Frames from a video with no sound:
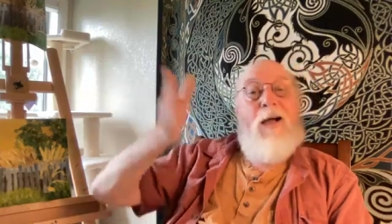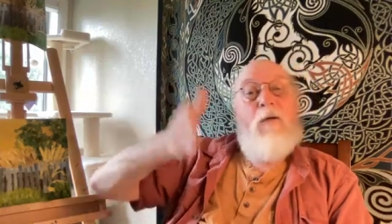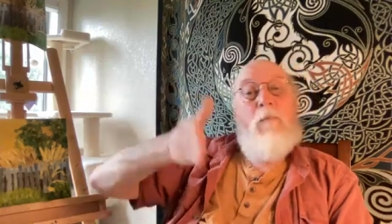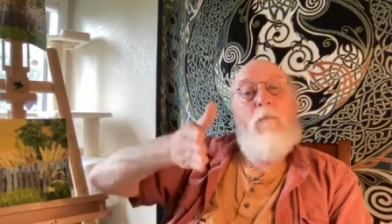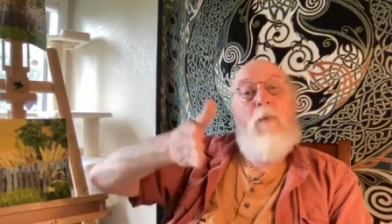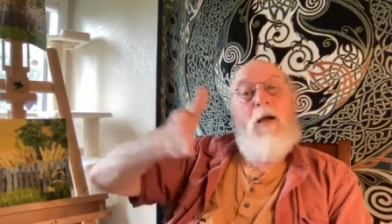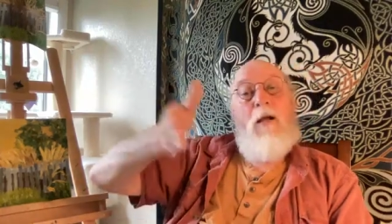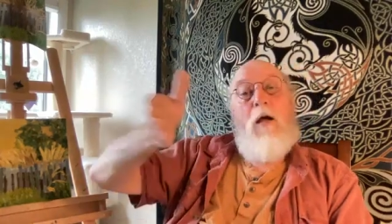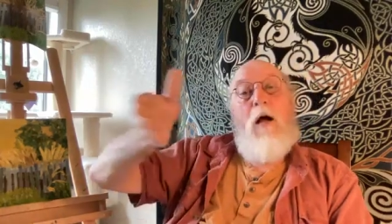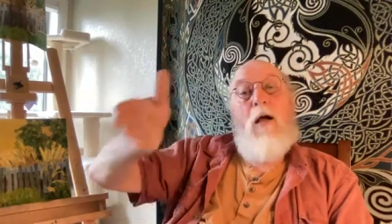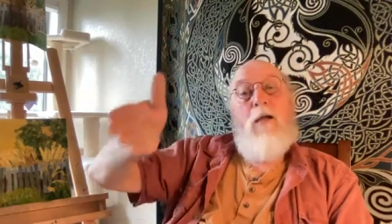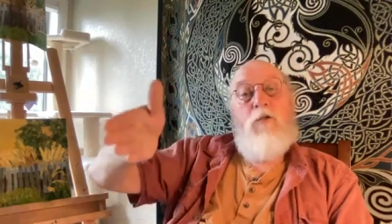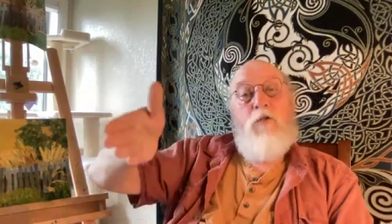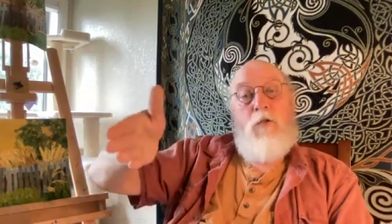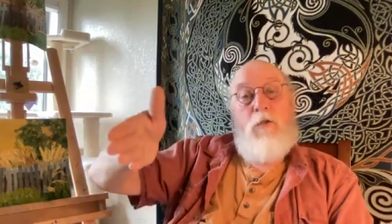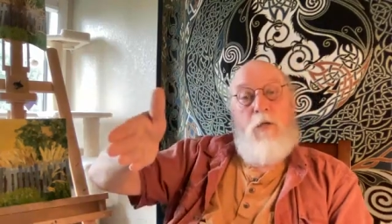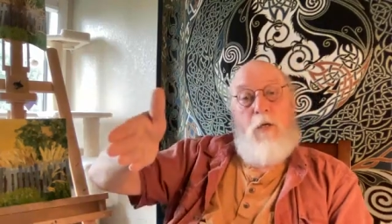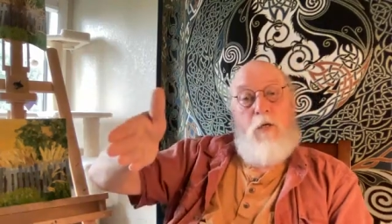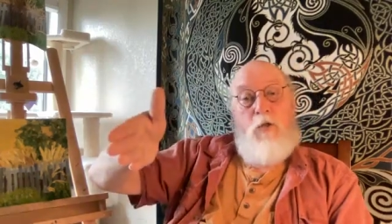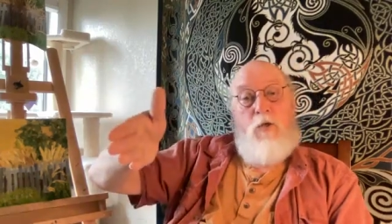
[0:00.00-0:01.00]
My
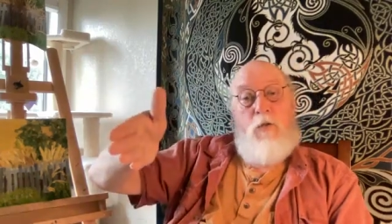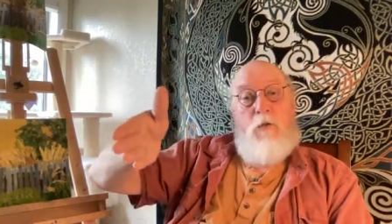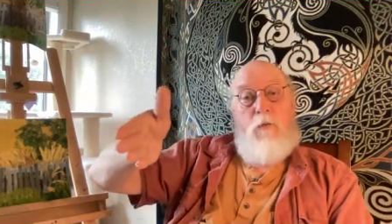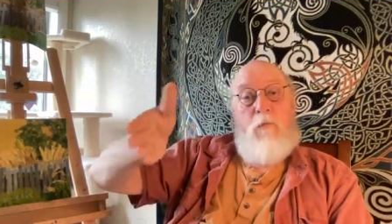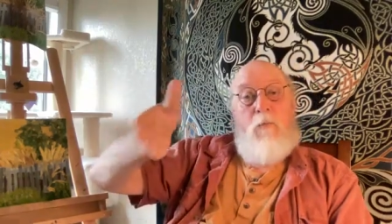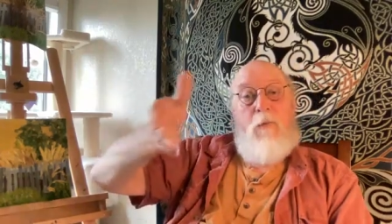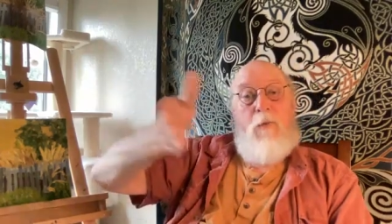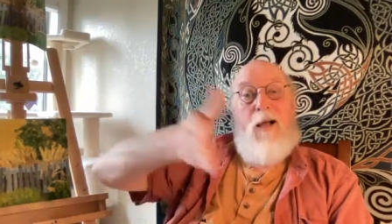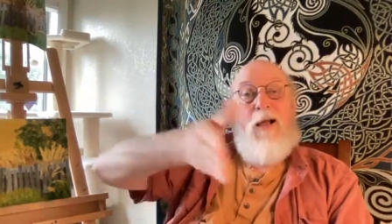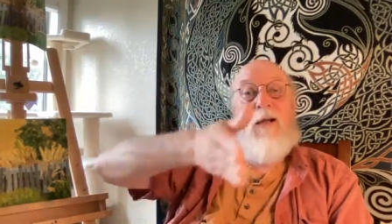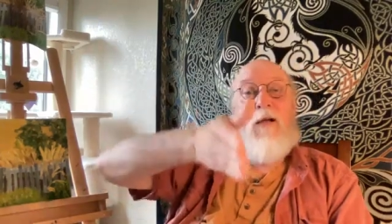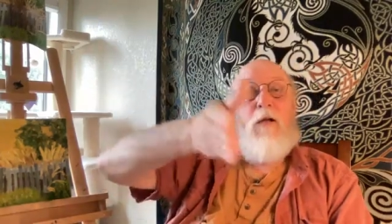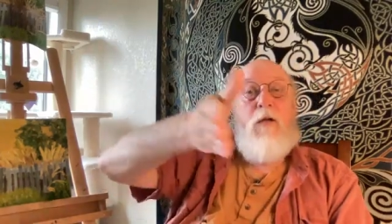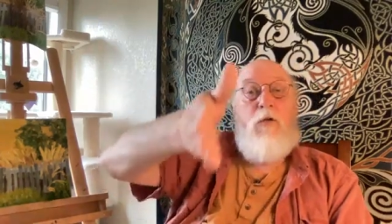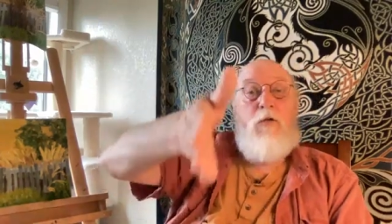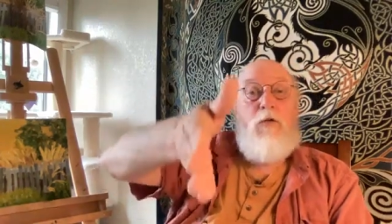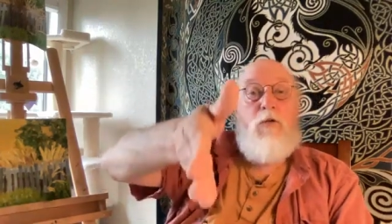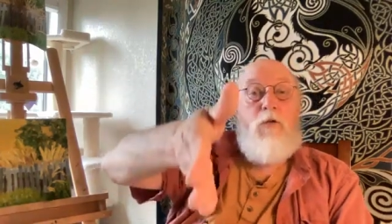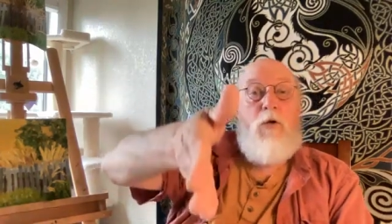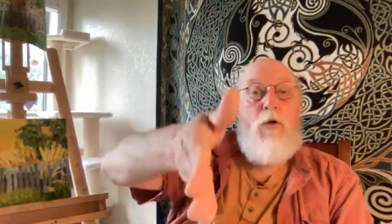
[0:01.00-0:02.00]
consultation, I can
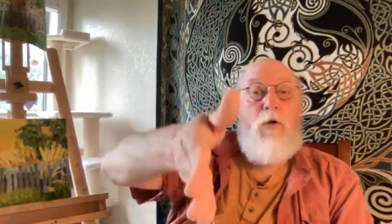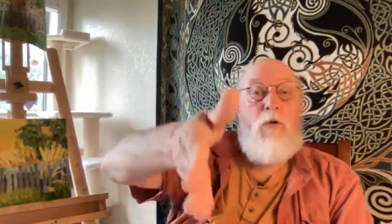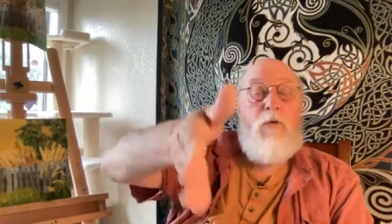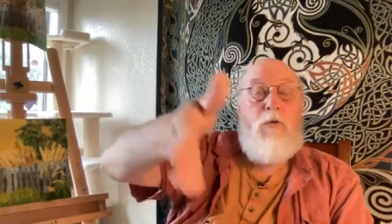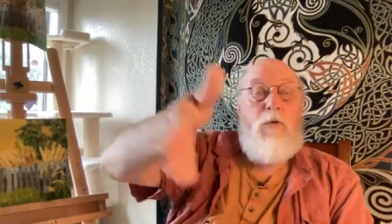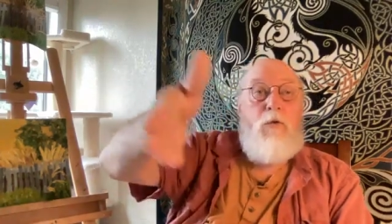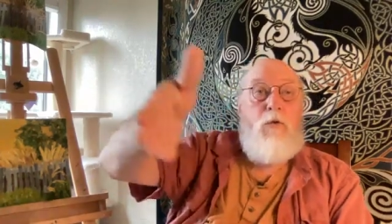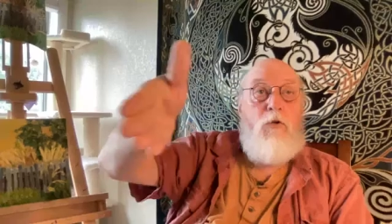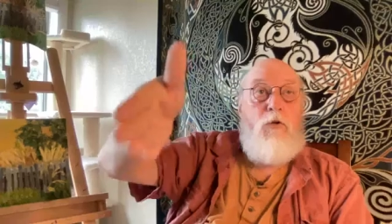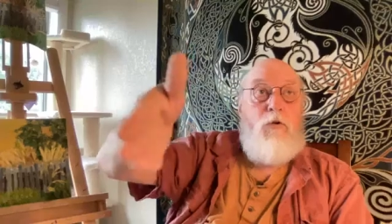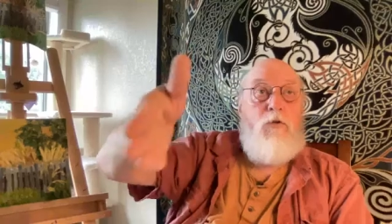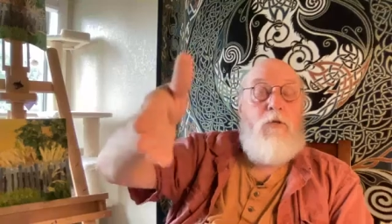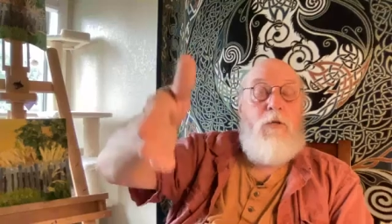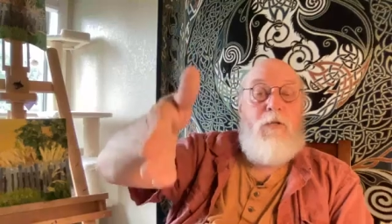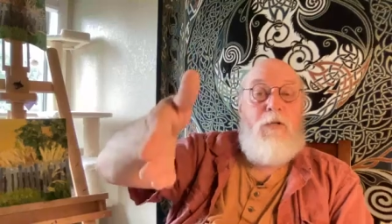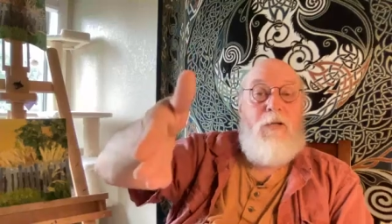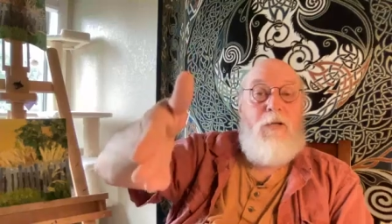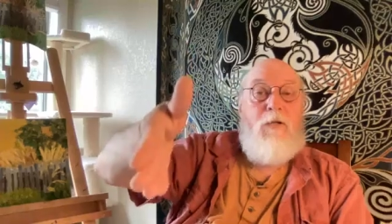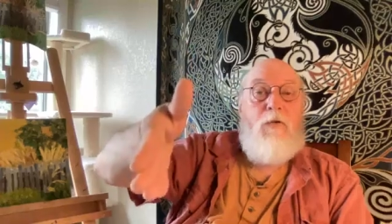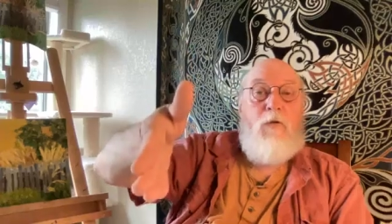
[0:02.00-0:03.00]
consult using
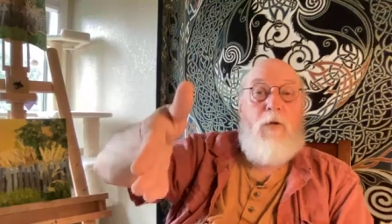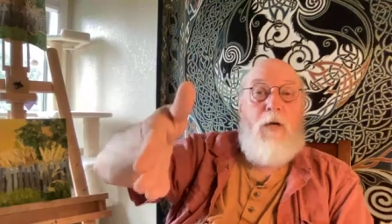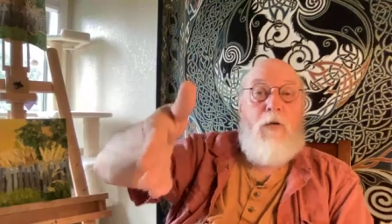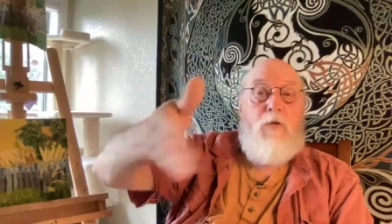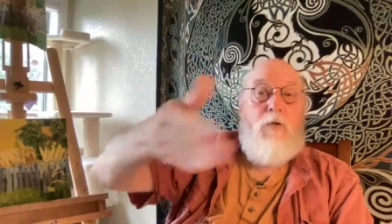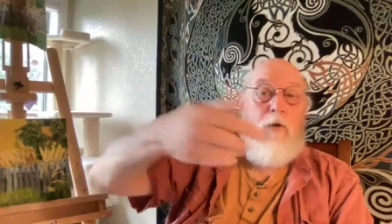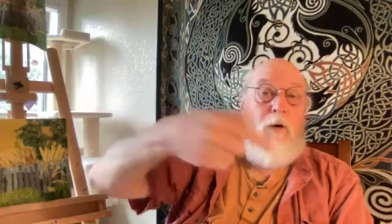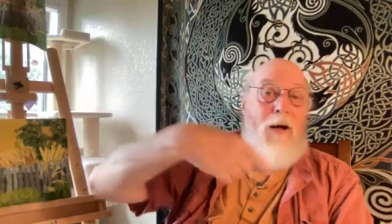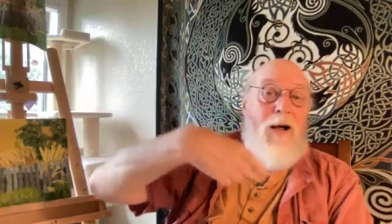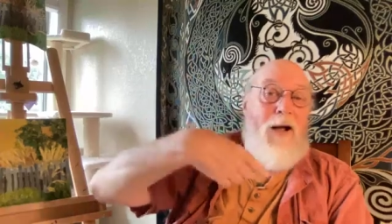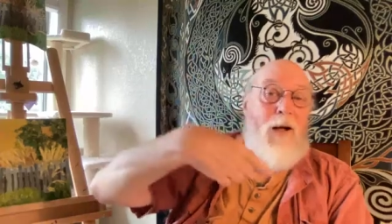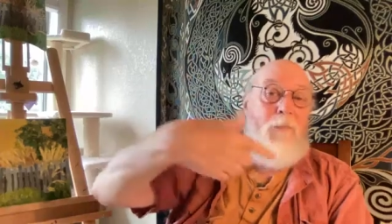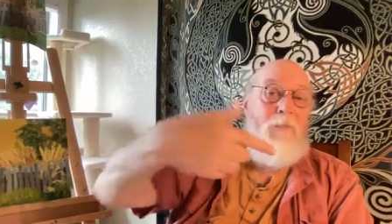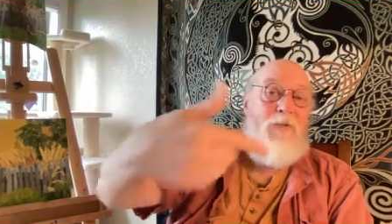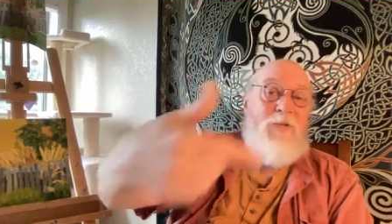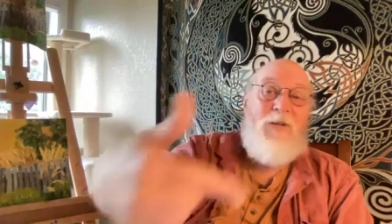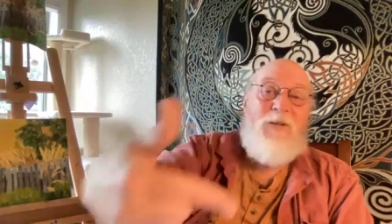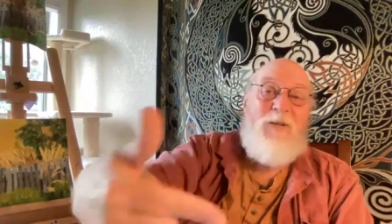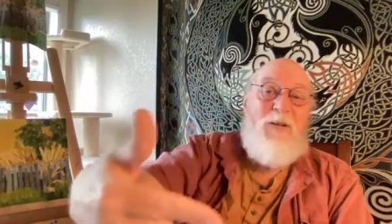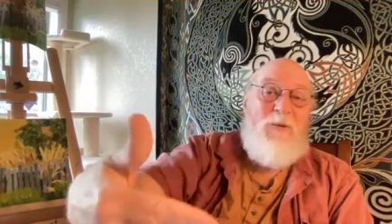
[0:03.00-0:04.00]
the internet. So I'm
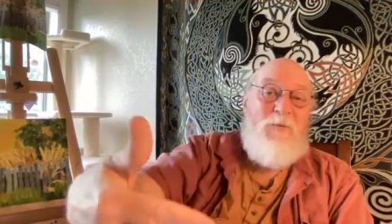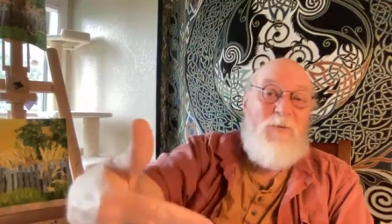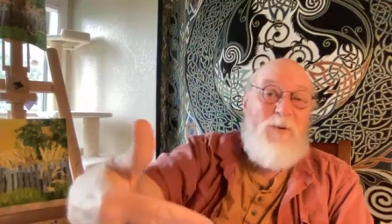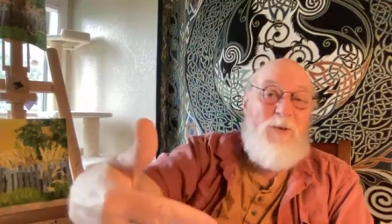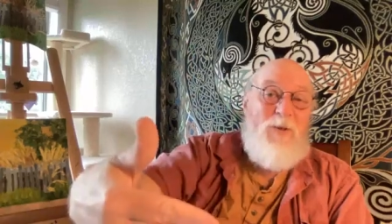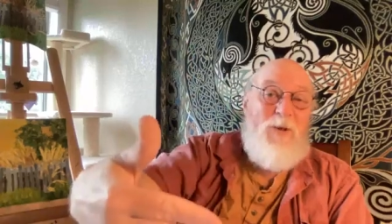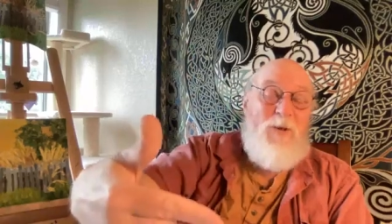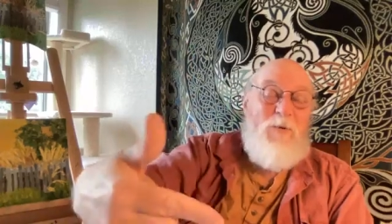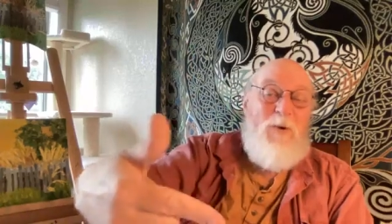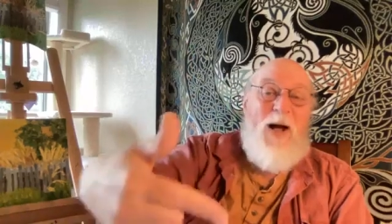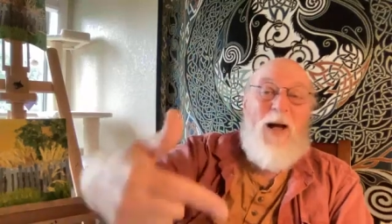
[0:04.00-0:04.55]
sitting there with you.